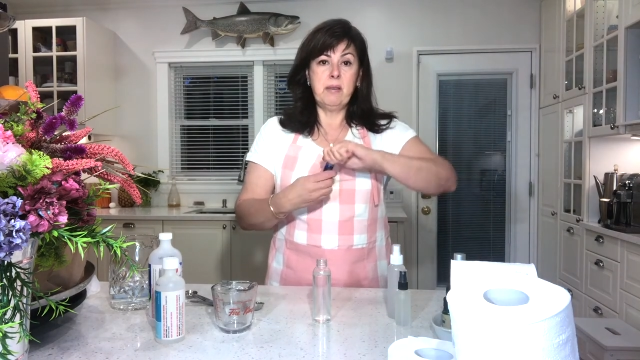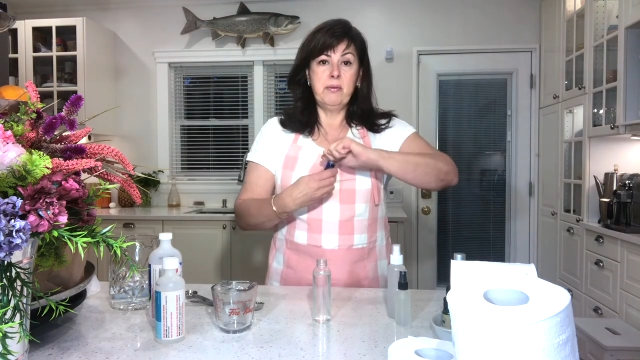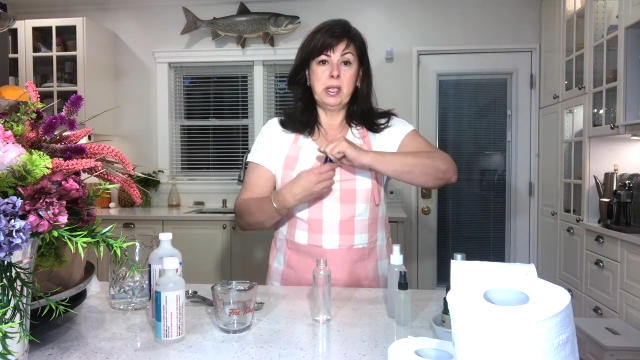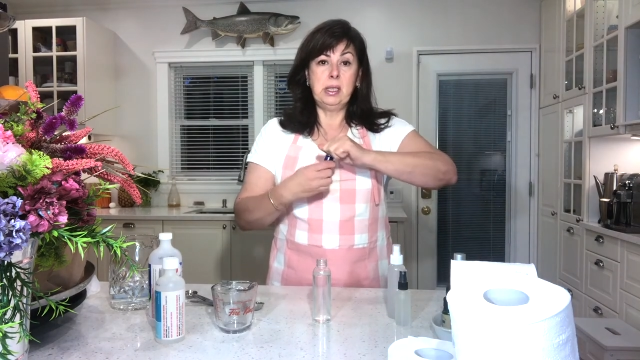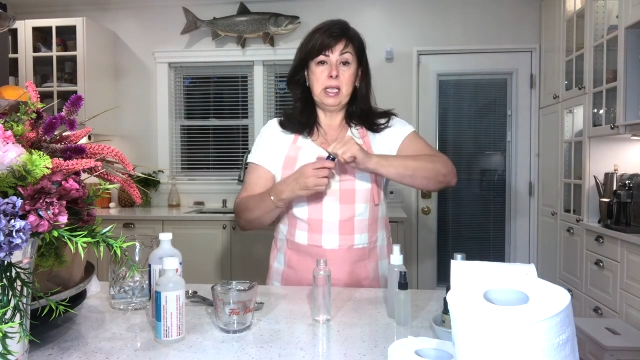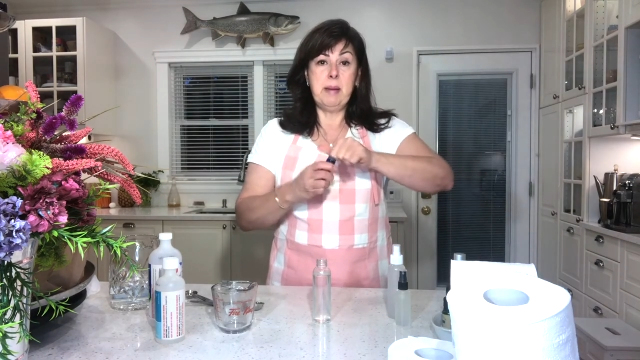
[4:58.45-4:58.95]
of
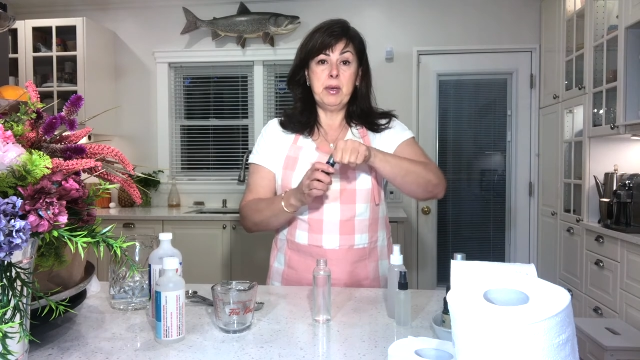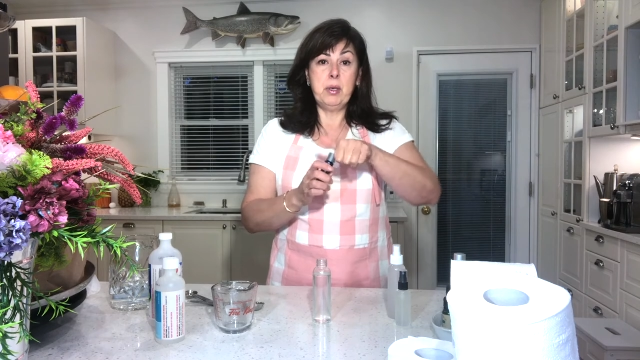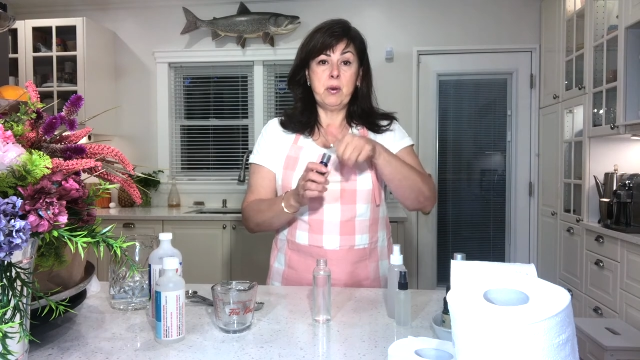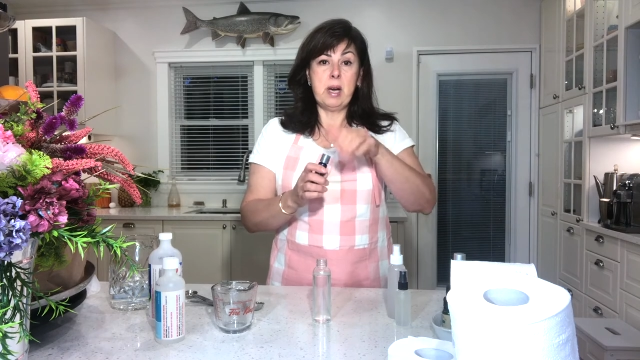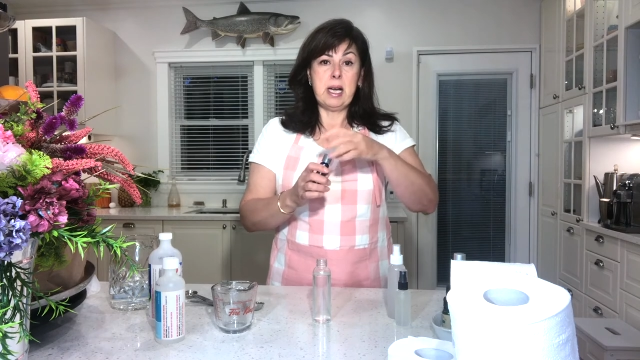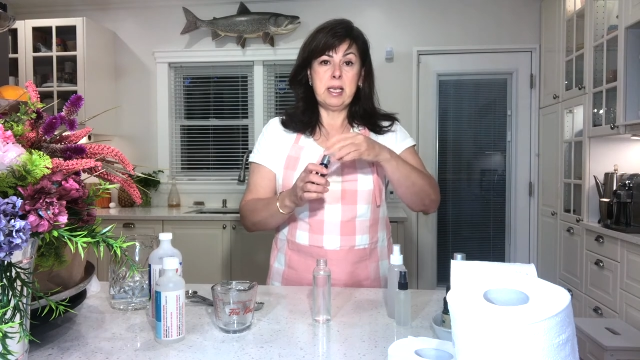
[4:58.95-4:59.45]
the
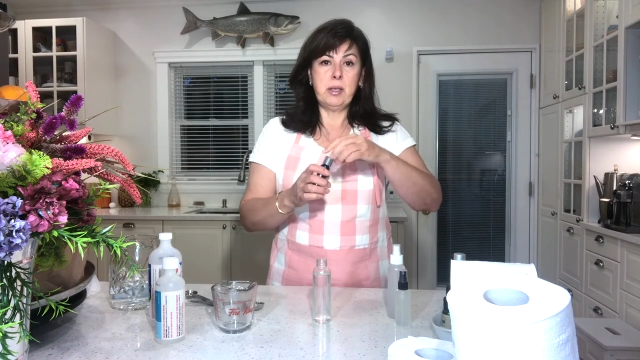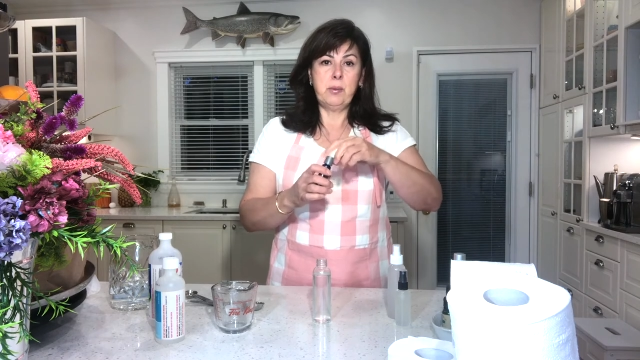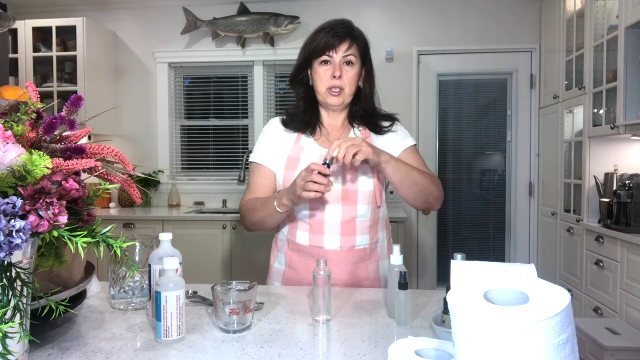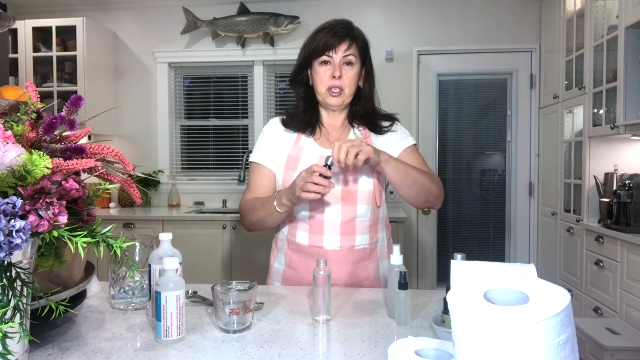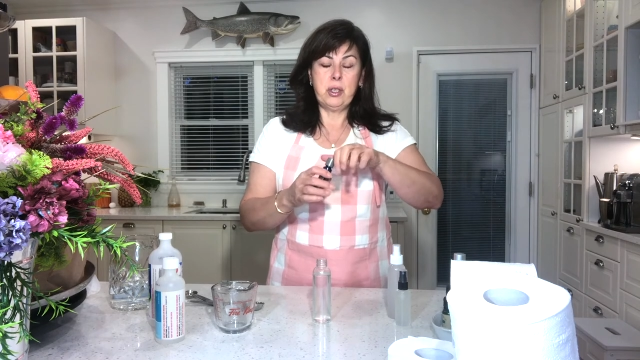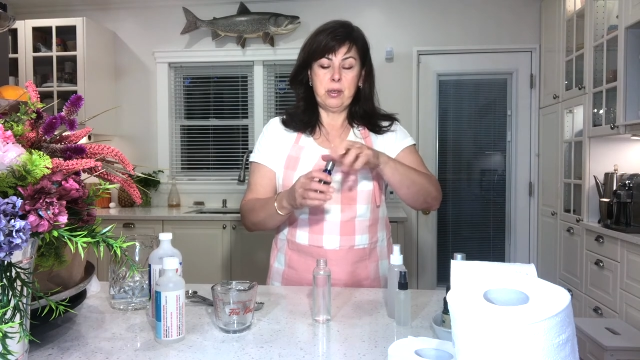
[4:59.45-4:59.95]
lemongrass,
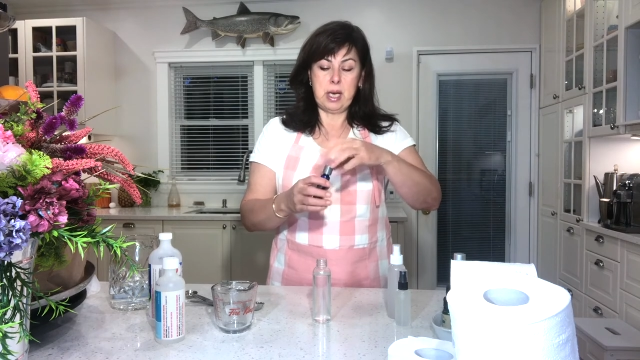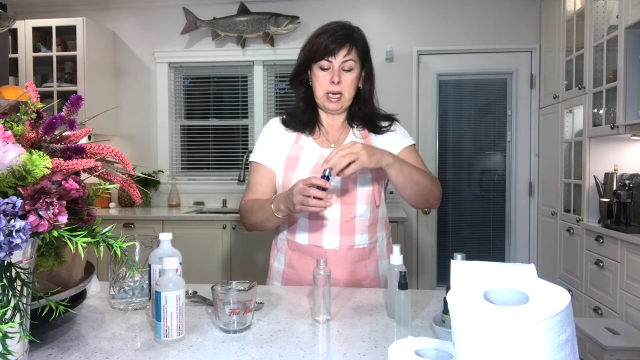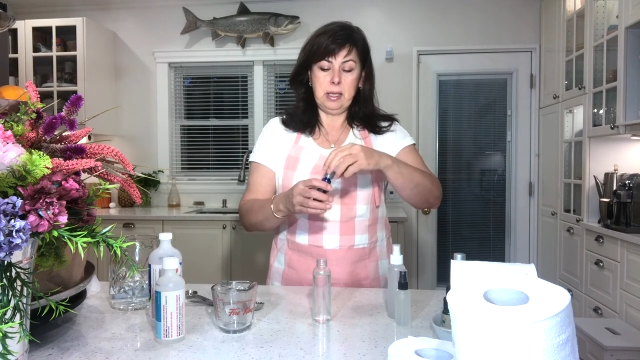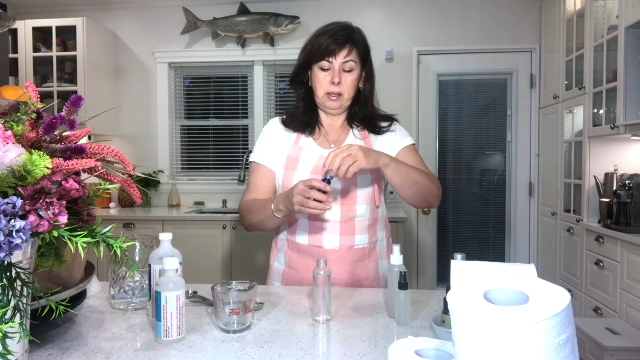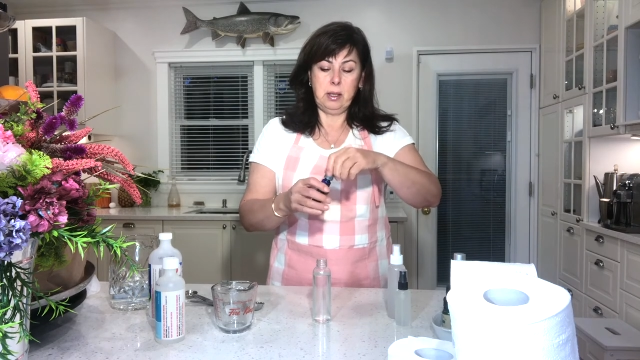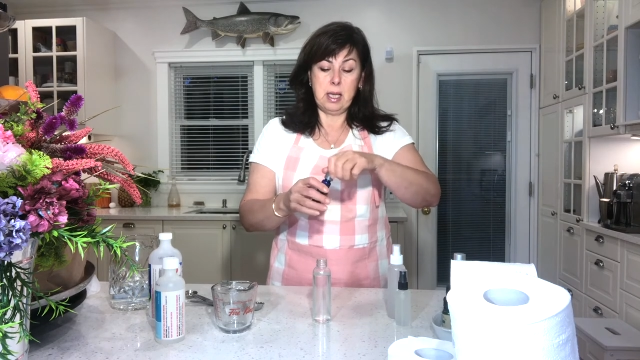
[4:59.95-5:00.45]
which
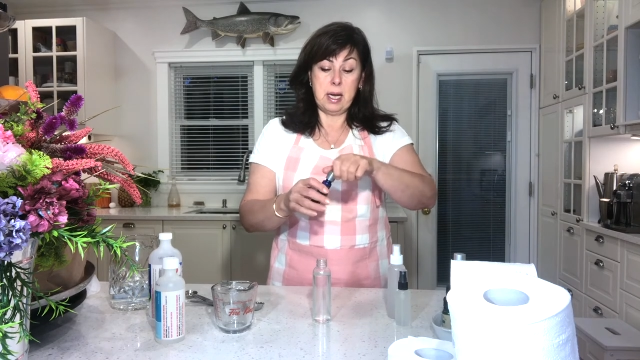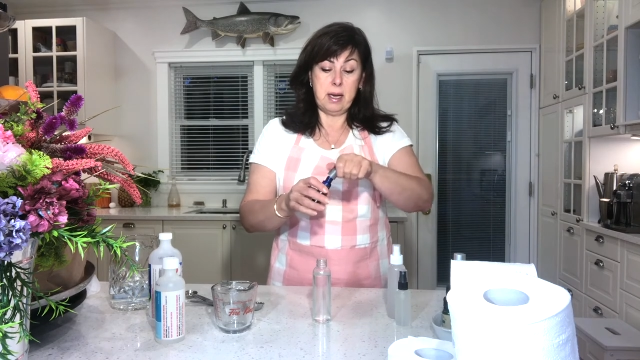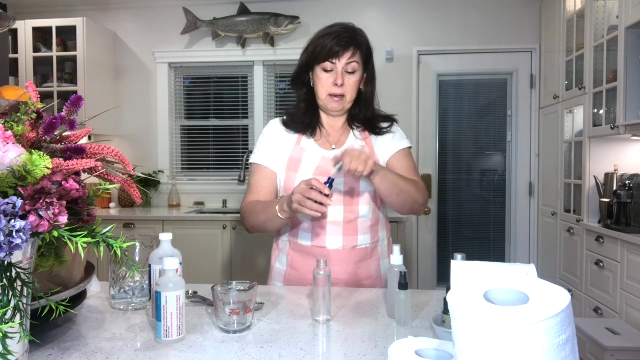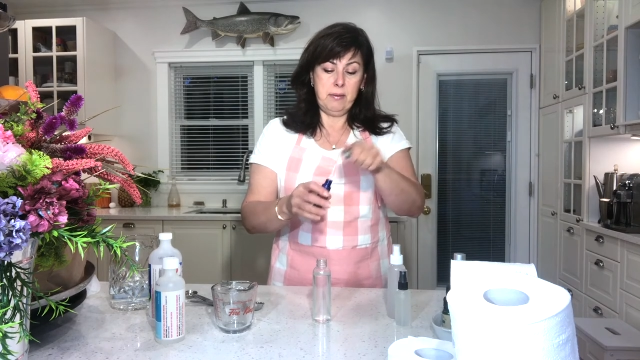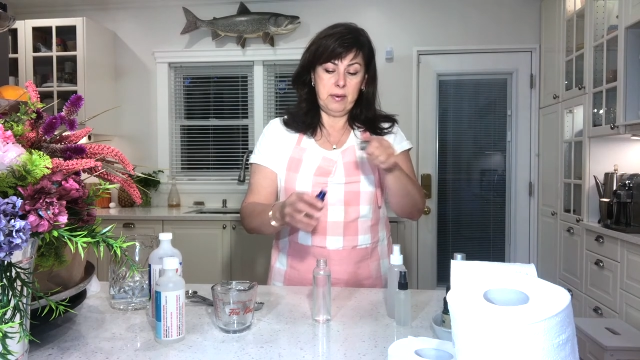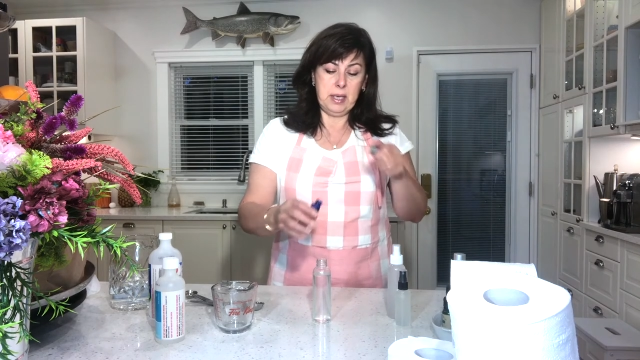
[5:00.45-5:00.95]
I
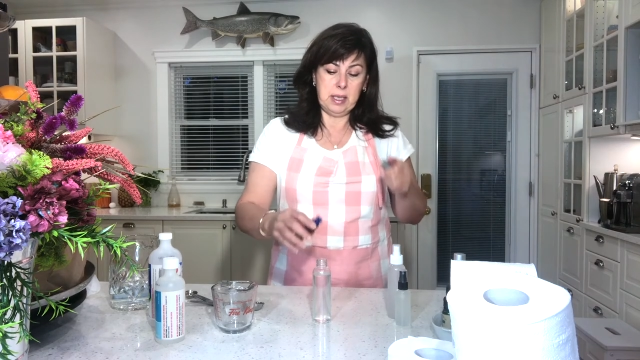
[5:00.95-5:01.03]
love.